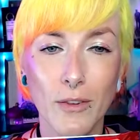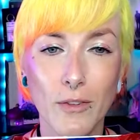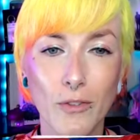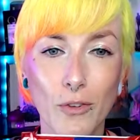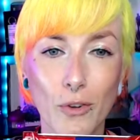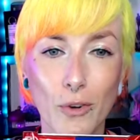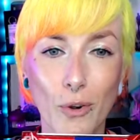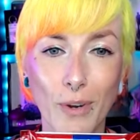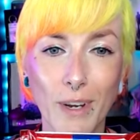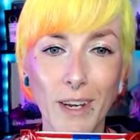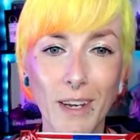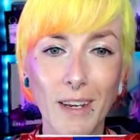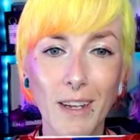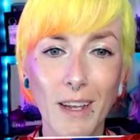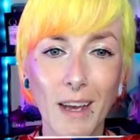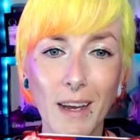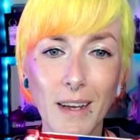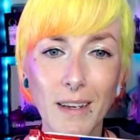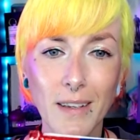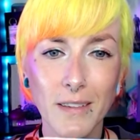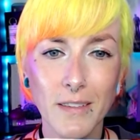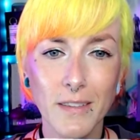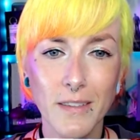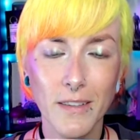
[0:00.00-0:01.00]
Troika,
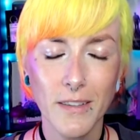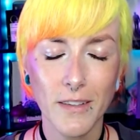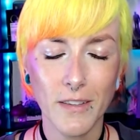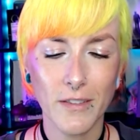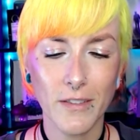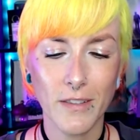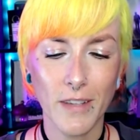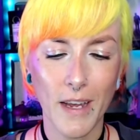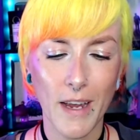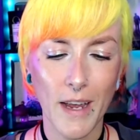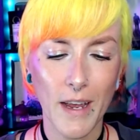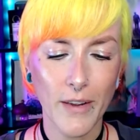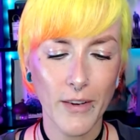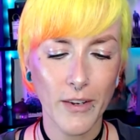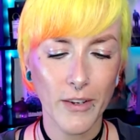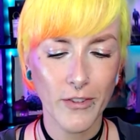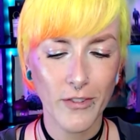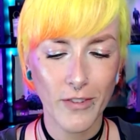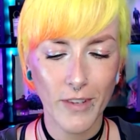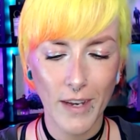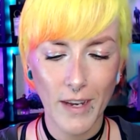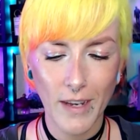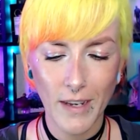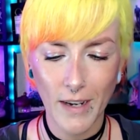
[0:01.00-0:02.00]
is that how you
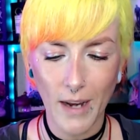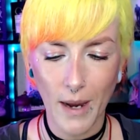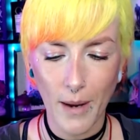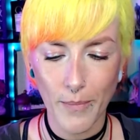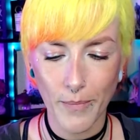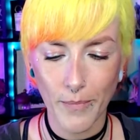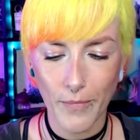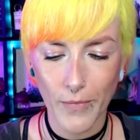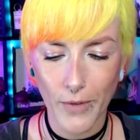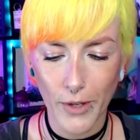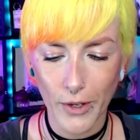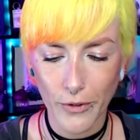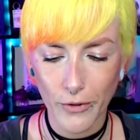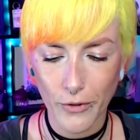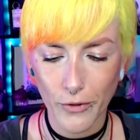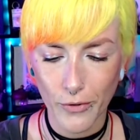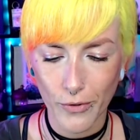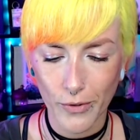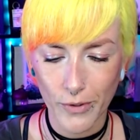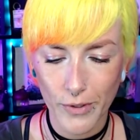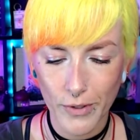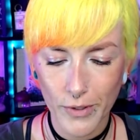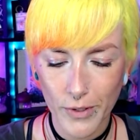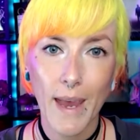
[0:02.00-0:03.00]
say it? I'm not
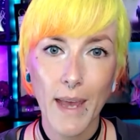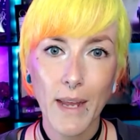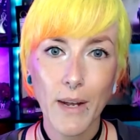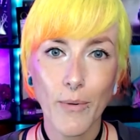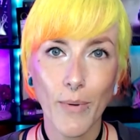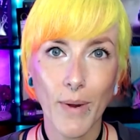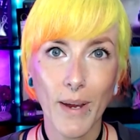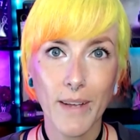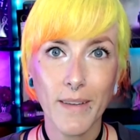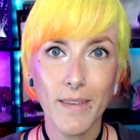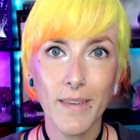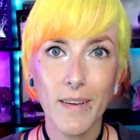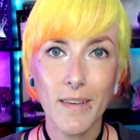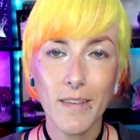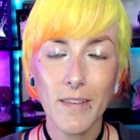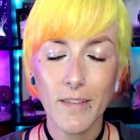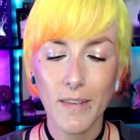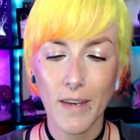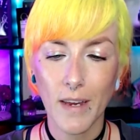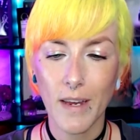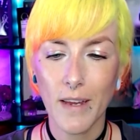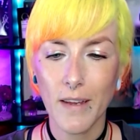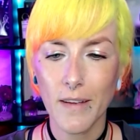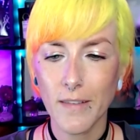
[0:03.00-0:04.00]
sure. Anyway, this
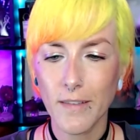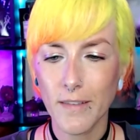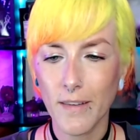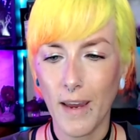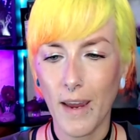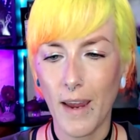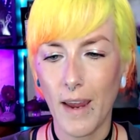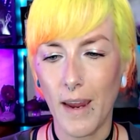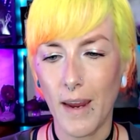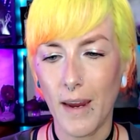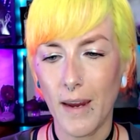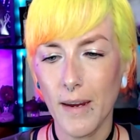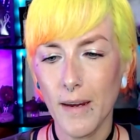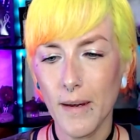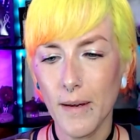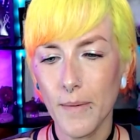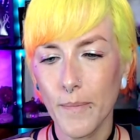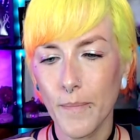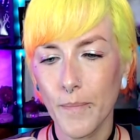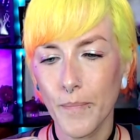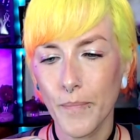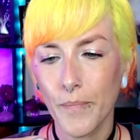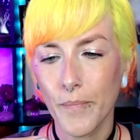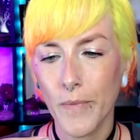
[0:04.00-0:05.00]
is a
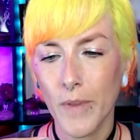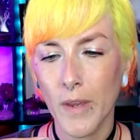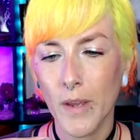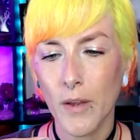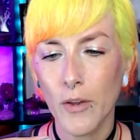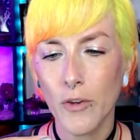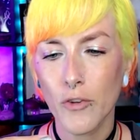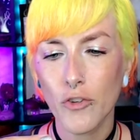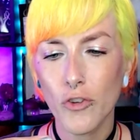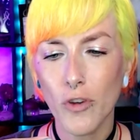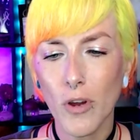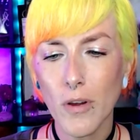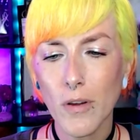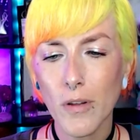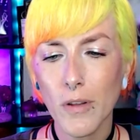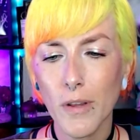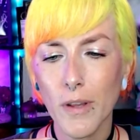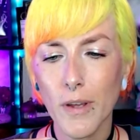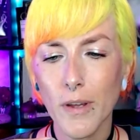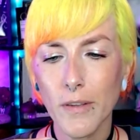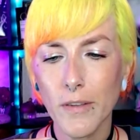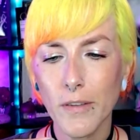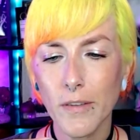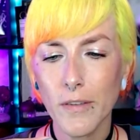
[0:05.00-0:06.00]

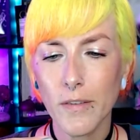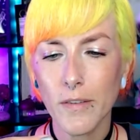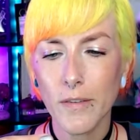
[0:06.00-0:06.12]
chocolate